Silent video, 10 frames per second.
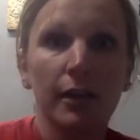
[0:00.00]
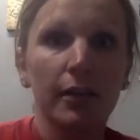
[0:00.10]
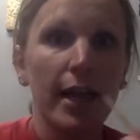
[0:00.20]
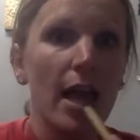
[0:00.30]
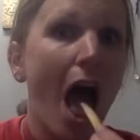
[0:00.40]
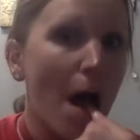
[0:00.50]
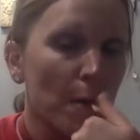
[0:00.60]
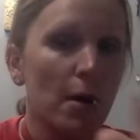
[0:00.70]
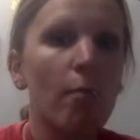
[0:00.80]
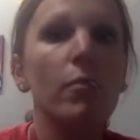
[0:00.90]
Okay?
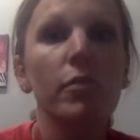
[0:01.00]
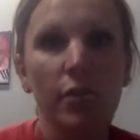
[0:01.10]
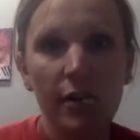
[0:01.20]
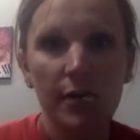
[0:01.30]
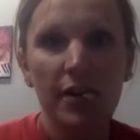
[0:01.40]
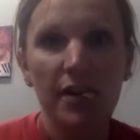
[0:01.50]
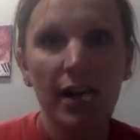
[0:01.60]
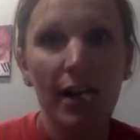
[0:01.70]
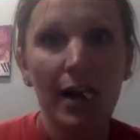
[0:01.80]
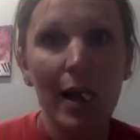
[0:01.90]
So if you're stuck
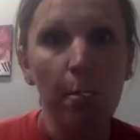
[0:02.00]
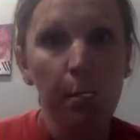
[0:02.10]
on it,